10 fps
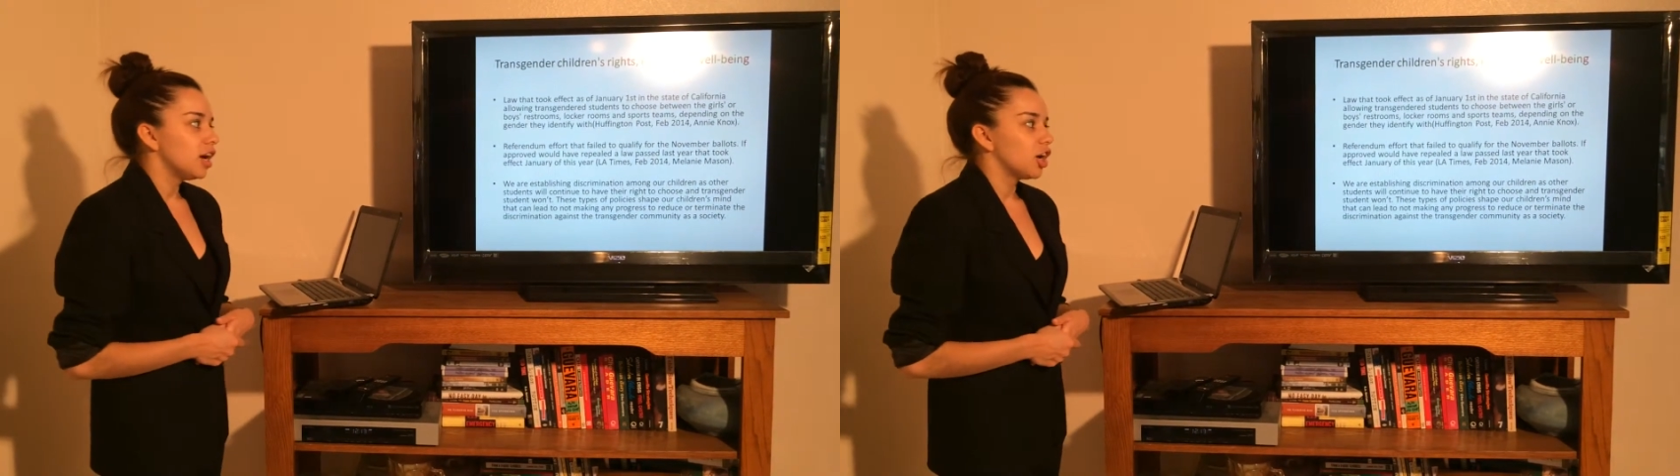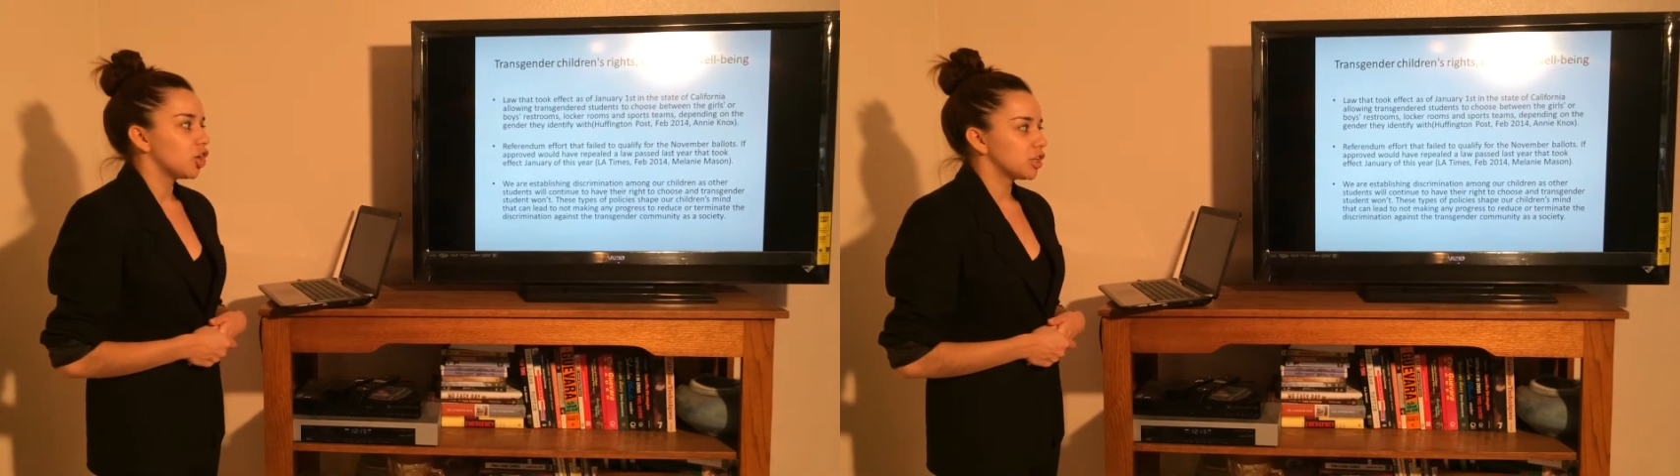
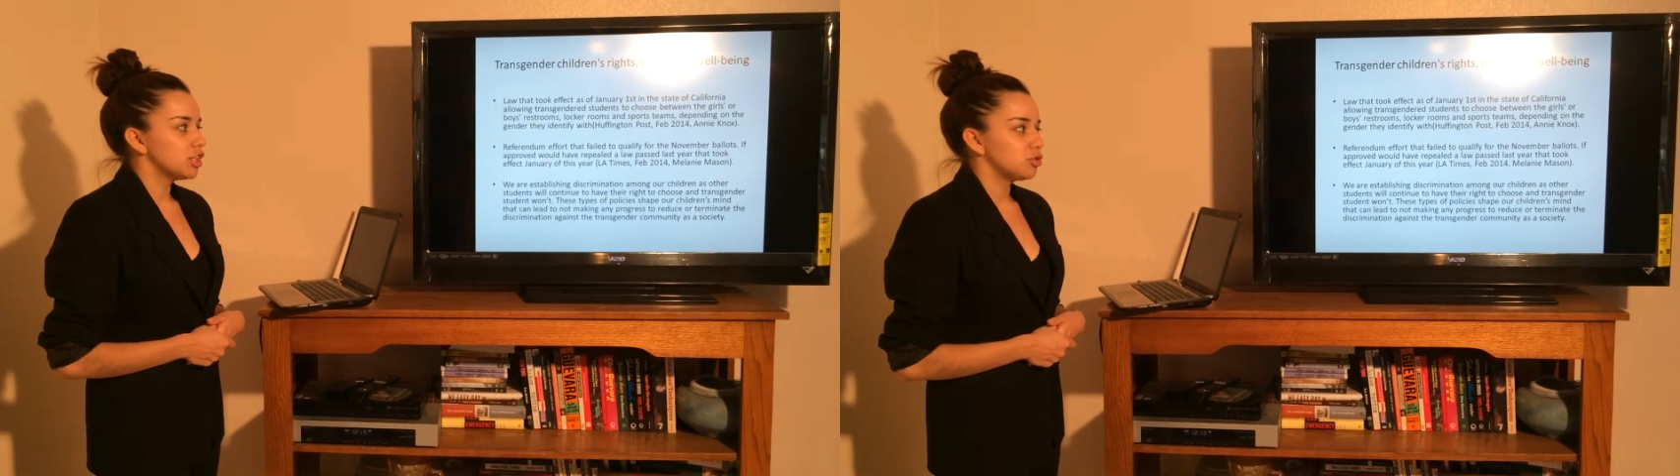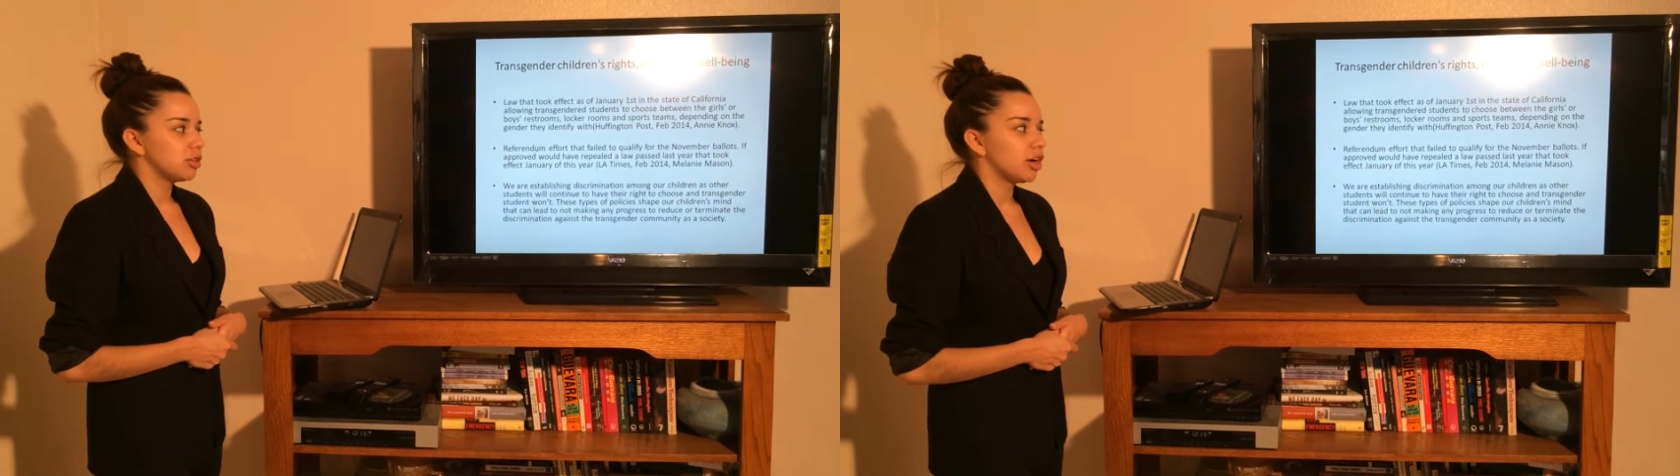according
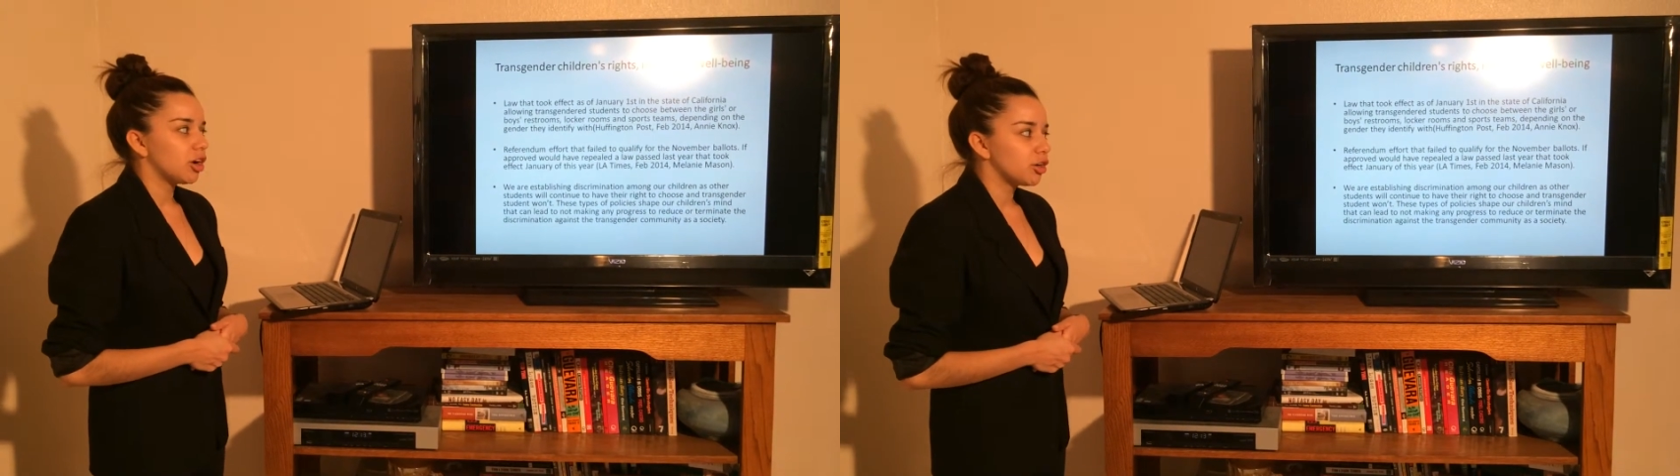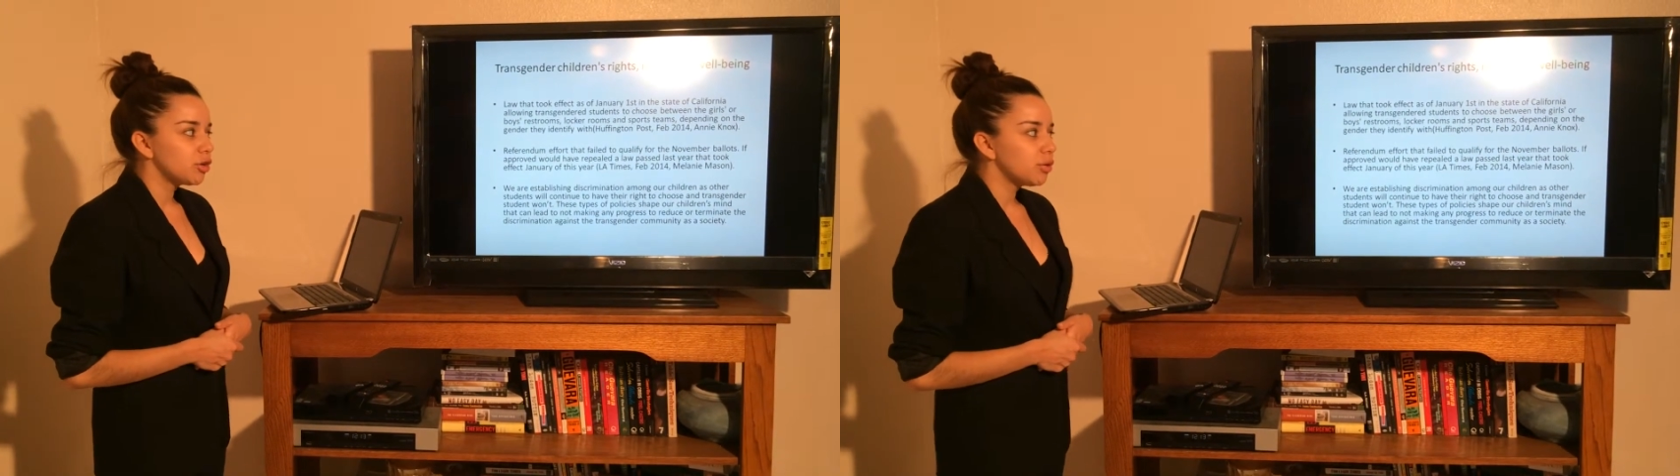to an
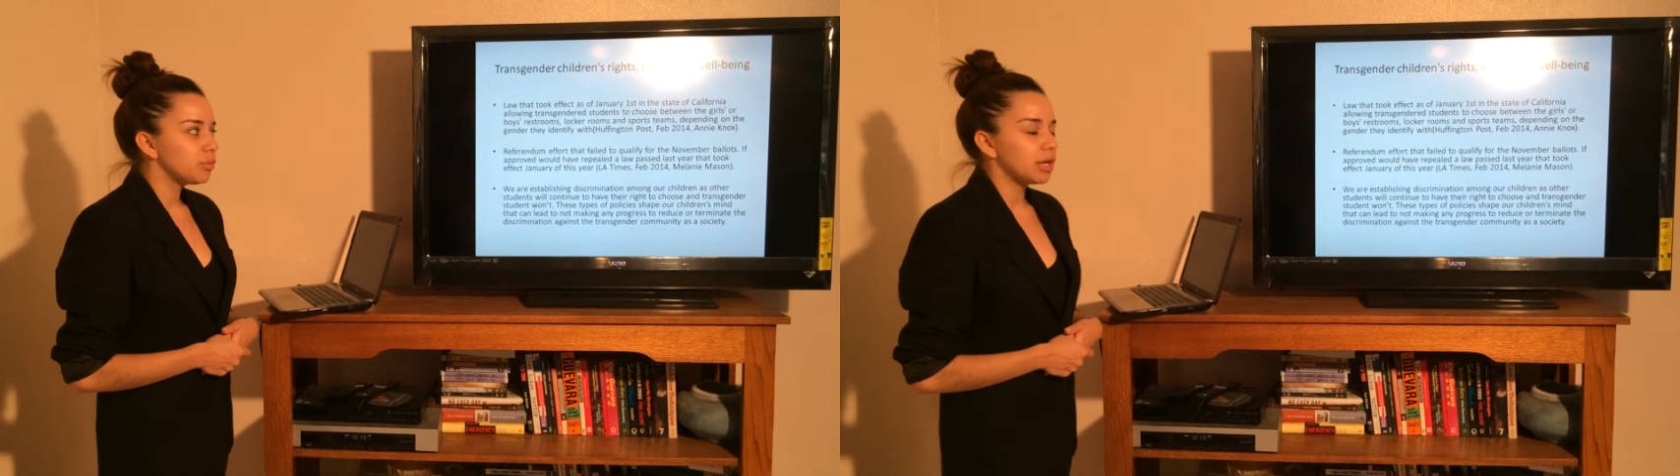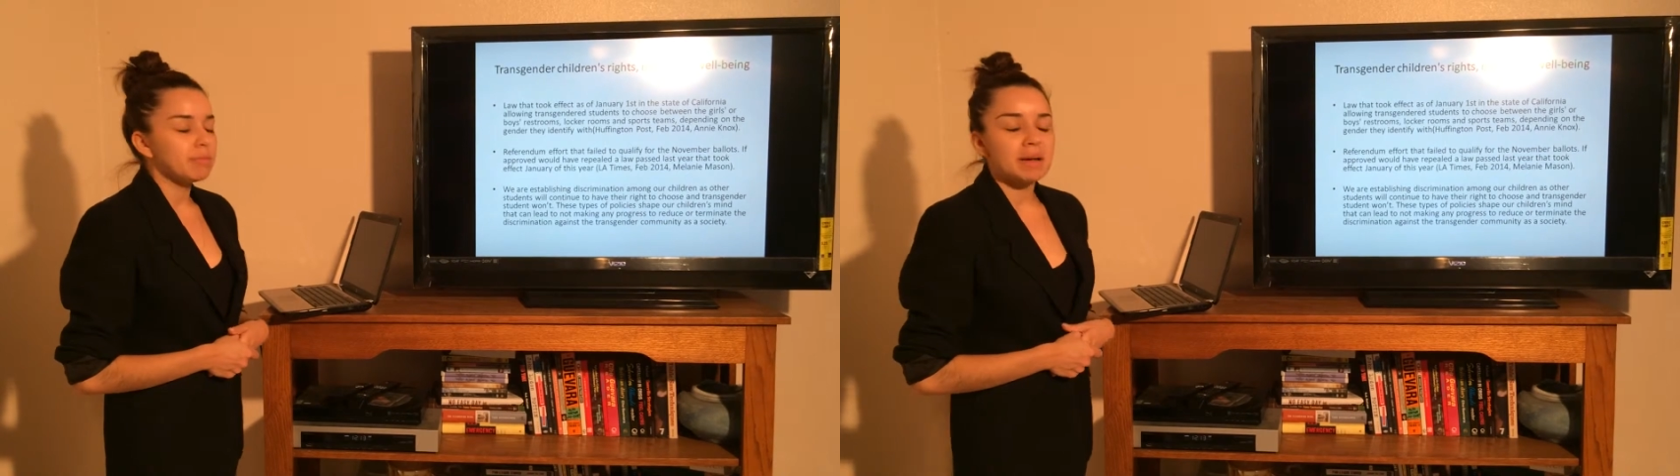article
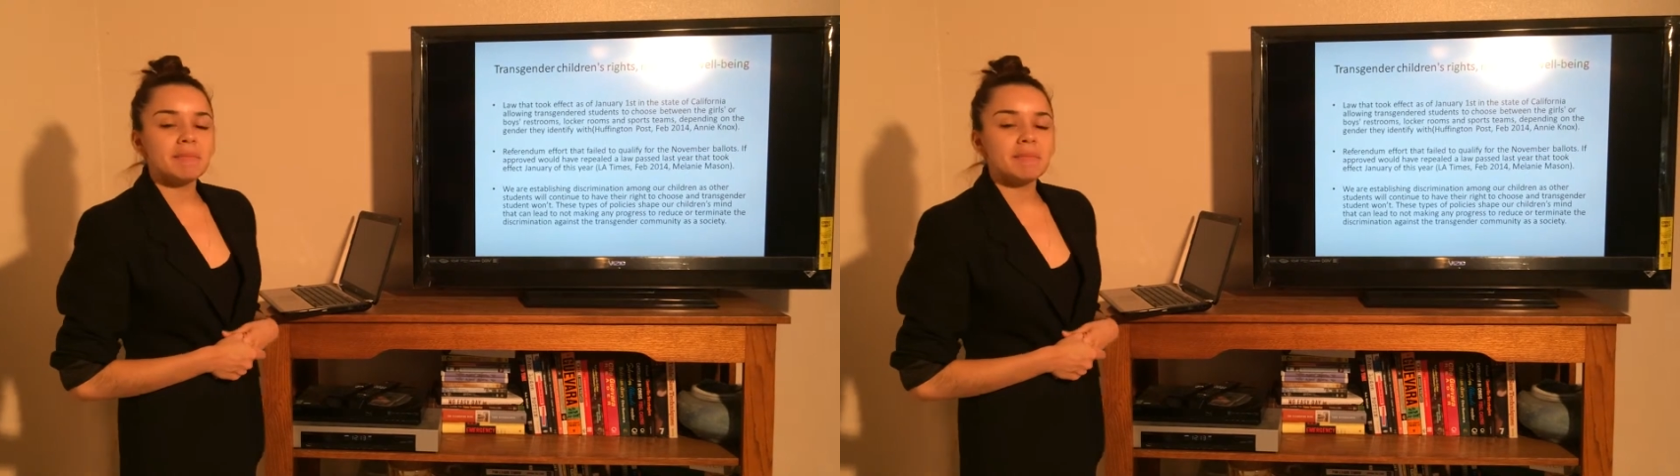written by